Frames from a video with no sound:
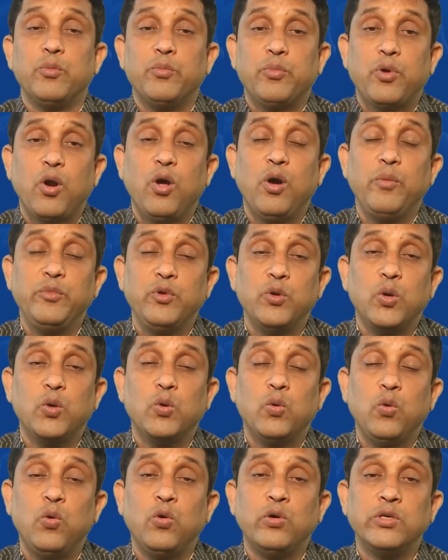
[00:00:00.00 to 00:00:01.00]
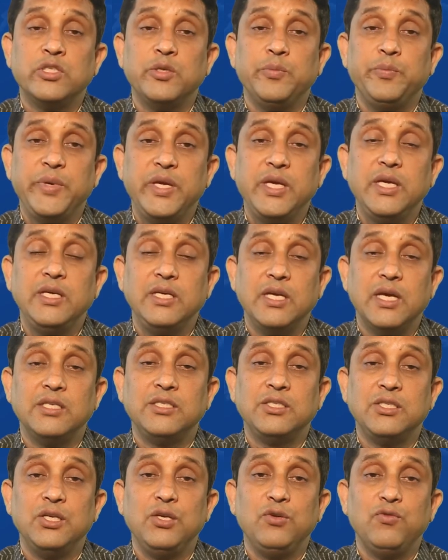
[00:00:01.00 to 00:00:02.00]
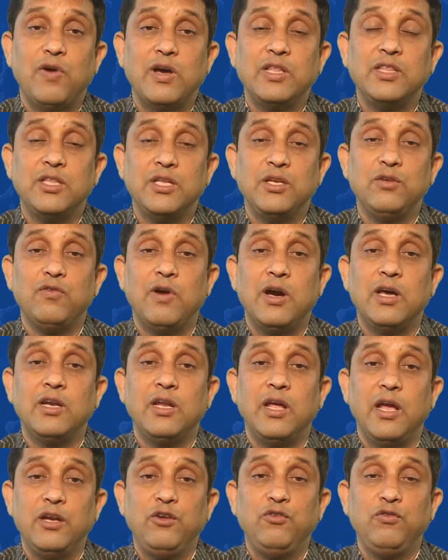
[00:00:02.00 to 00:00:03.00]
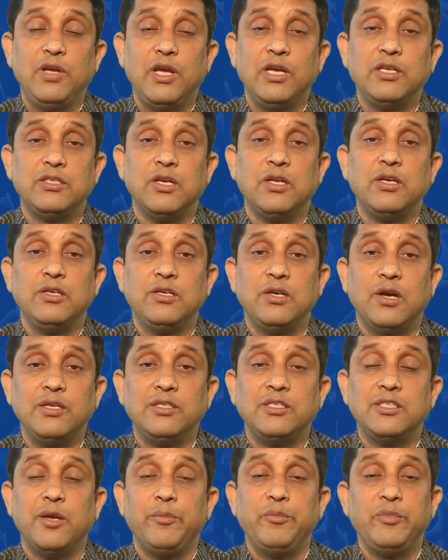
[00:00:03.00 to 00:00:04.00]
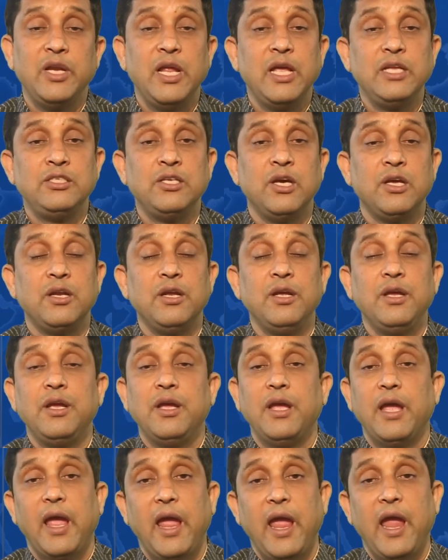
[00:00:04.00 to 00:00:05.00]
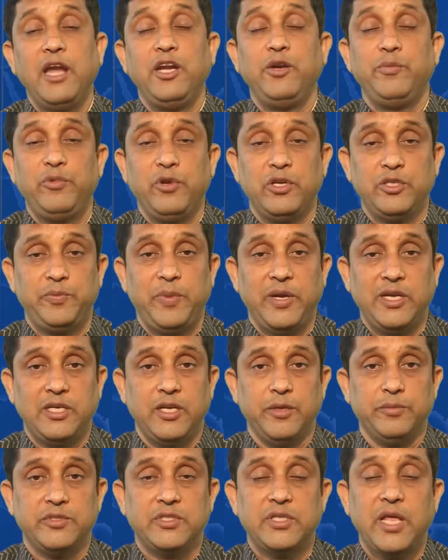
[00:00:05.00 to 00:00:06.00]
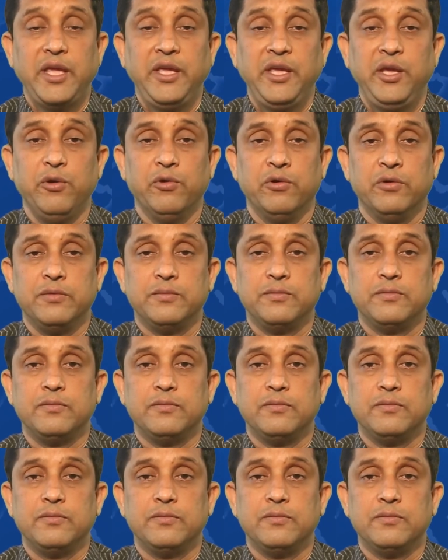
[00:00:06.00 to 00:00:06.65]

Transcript: from your course BESC 131 Education Concept, Nature and Perspectives. Thank you.